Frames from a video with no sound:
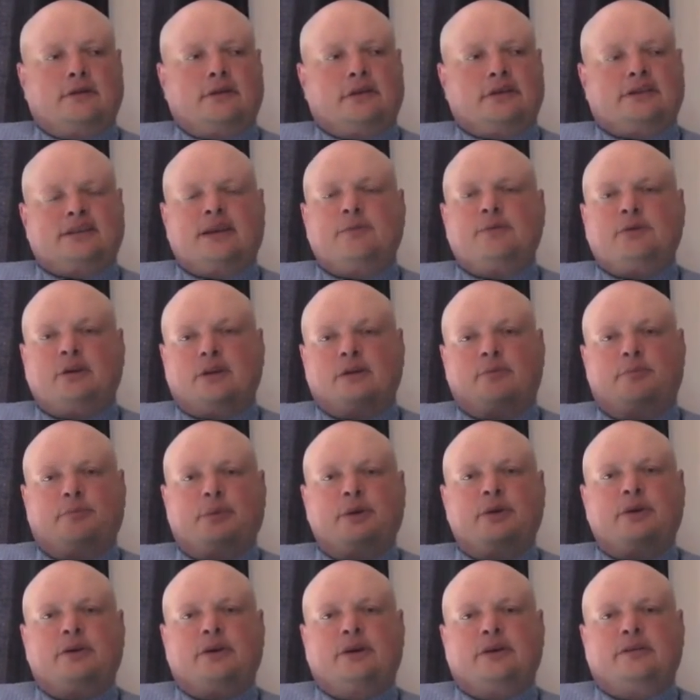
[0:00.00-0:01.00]
like some kind of
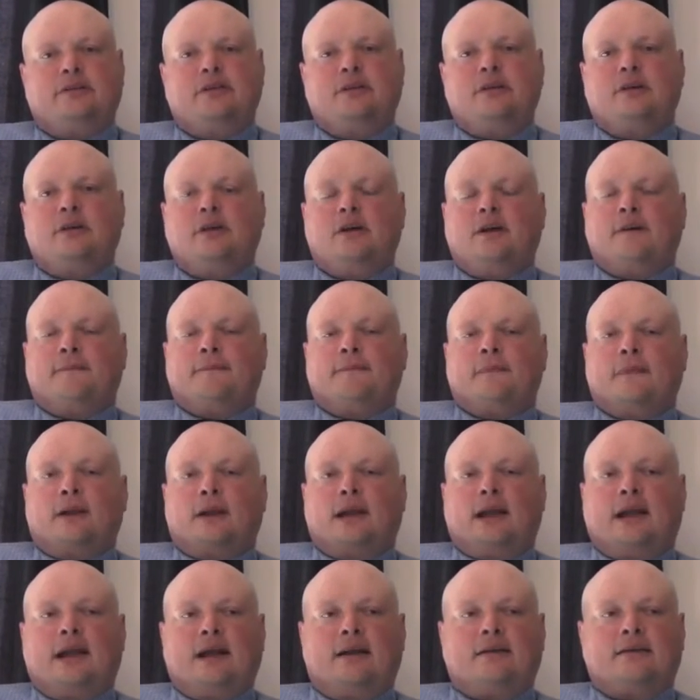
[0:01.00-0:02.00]
bird.
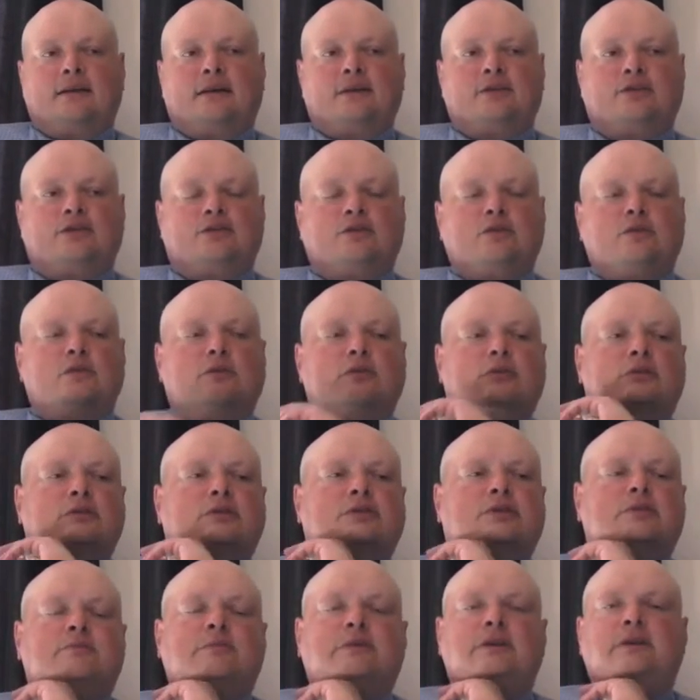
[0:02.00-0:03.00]
And I saw
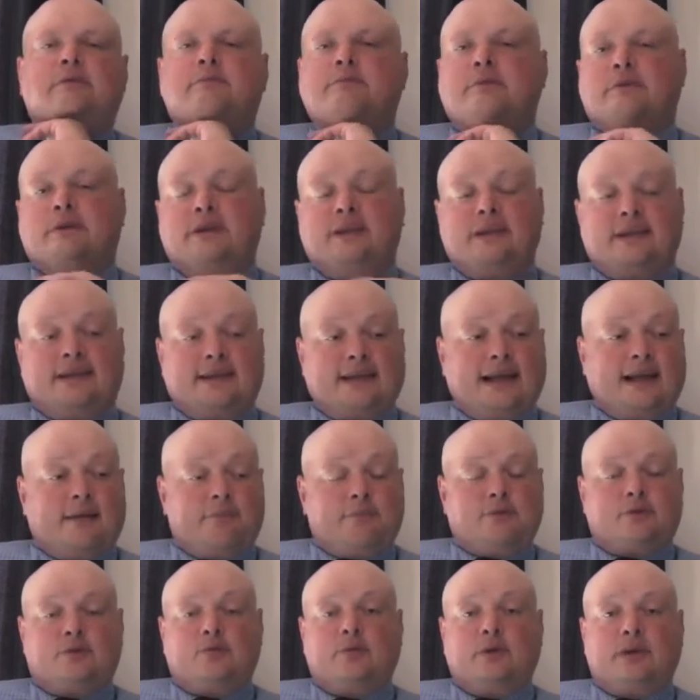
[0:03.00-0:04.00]
something in the gap
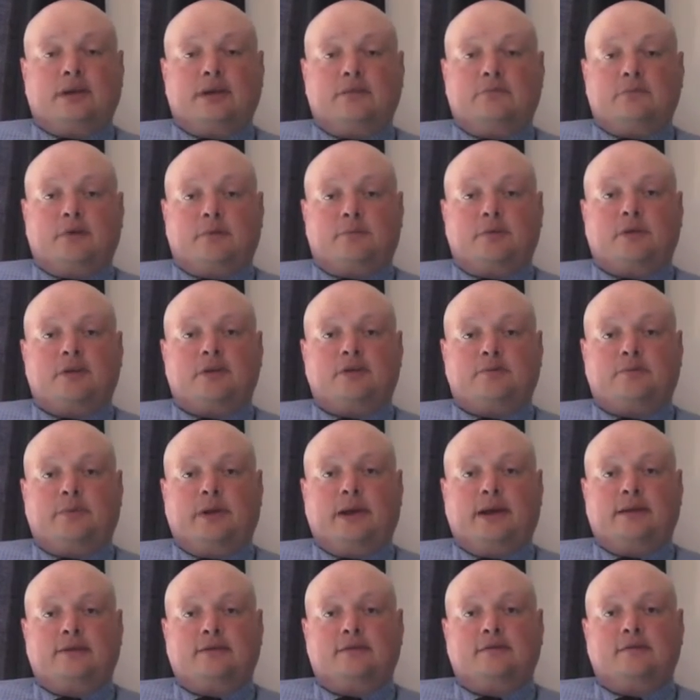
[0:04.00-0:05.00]
between my brother's
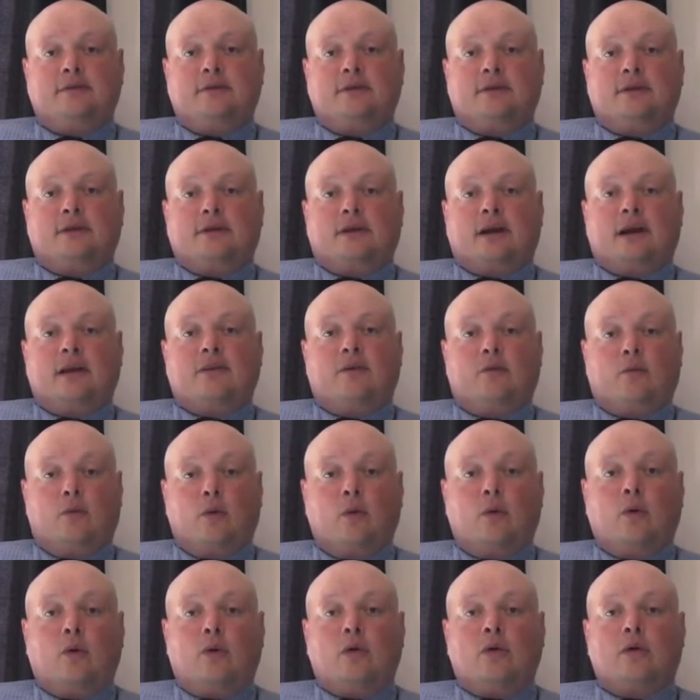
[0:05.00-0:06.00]
bed and the
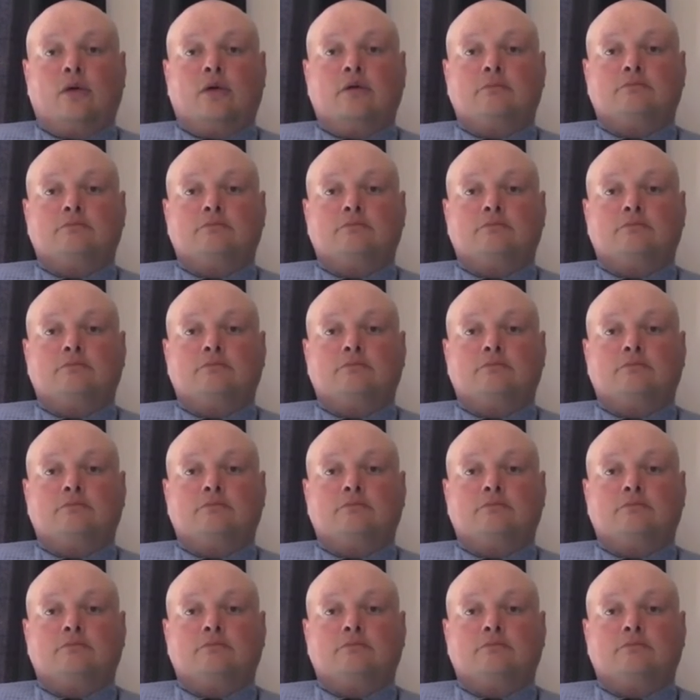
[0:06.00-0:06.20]
wall.